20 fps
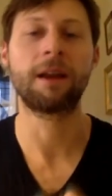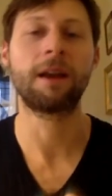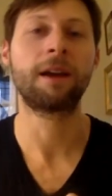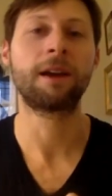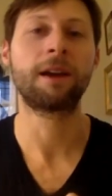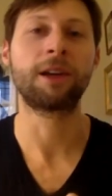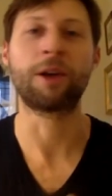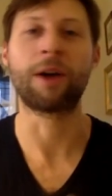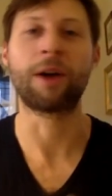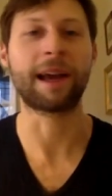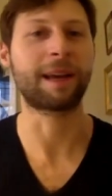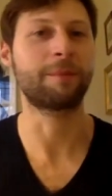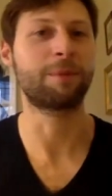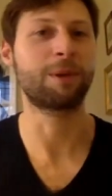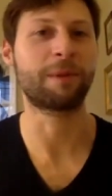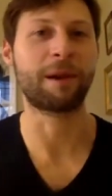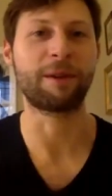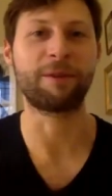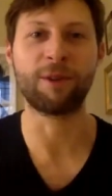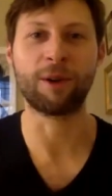you know, I can
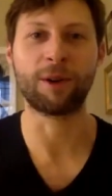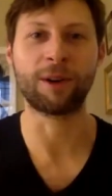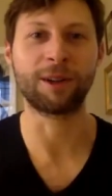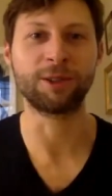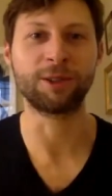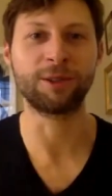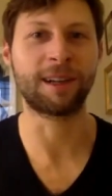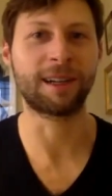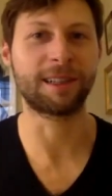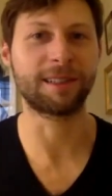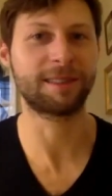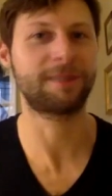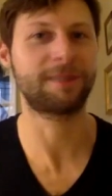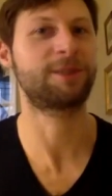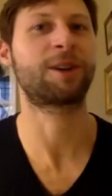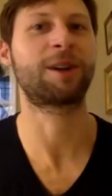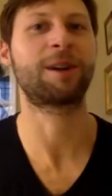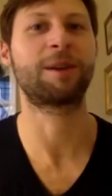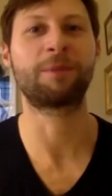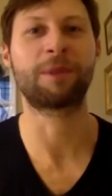put my phone on do not
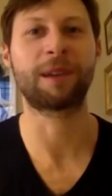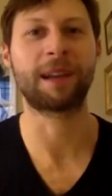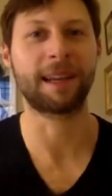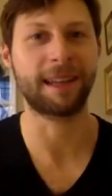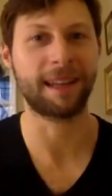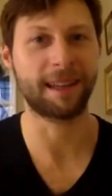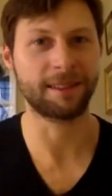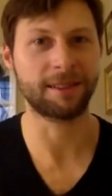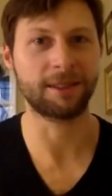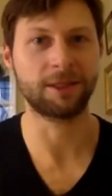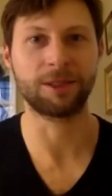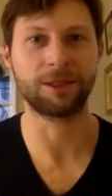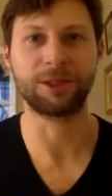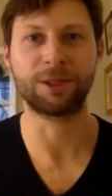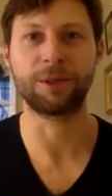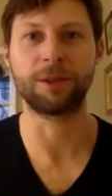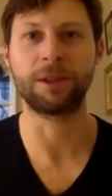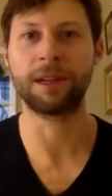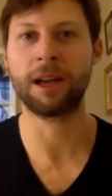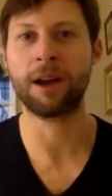disturb when I get into the
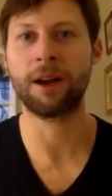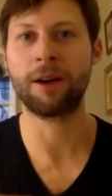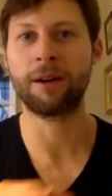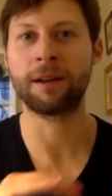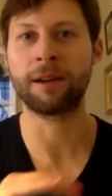studio,